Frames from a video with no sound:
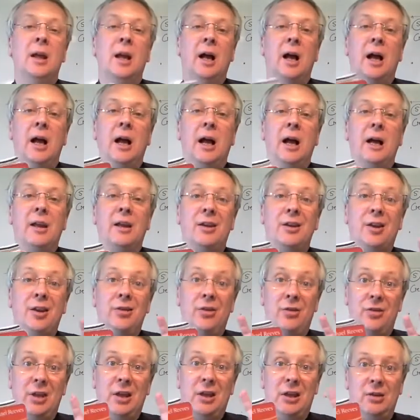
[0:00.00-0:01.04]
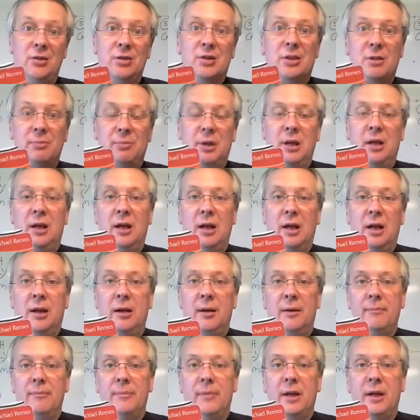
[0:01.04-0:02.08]
And I know that there used to be,
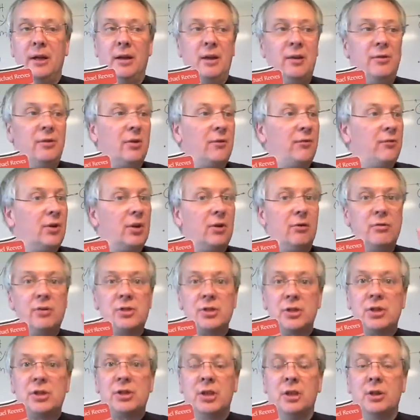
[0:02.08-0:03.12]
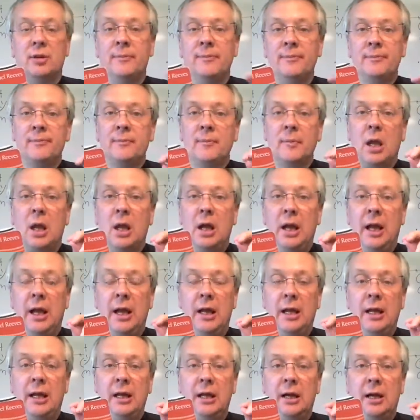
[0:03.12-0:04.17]
if there isn't still,
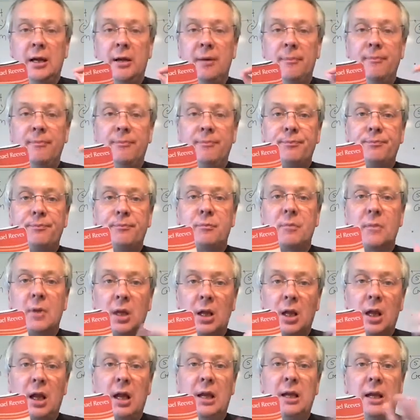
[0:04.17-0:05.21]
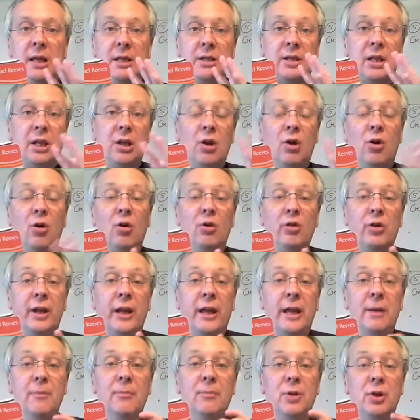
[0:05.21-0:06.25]
an essay on
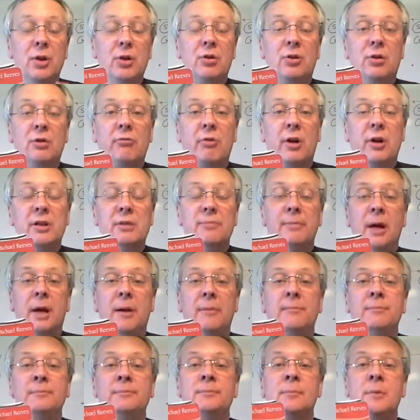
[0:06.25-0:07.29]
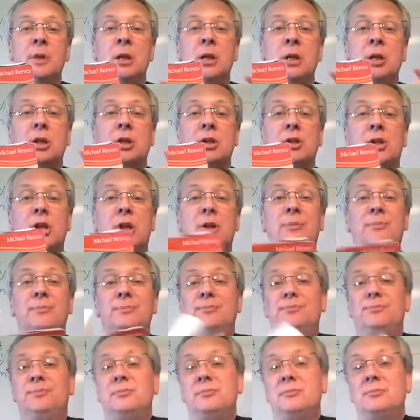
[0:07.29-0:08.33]
him that you can write about. So
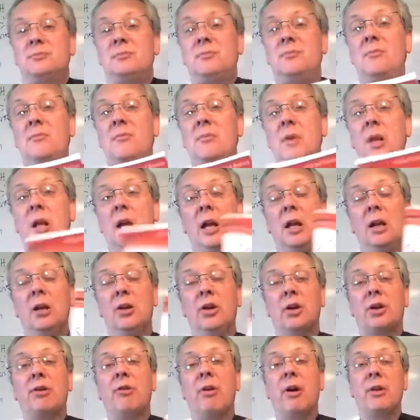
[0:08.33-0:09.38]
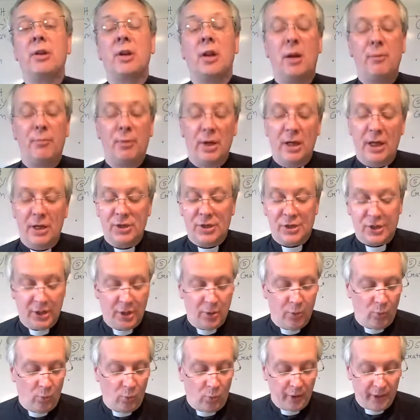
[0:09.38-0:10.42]
look around the library and see
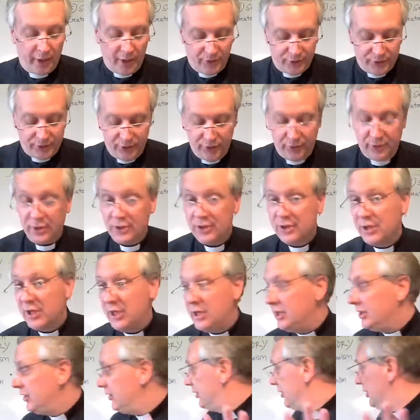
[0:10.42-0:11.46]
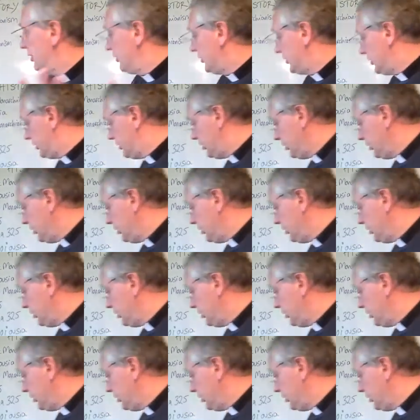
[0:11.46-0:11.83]
what else you can see that's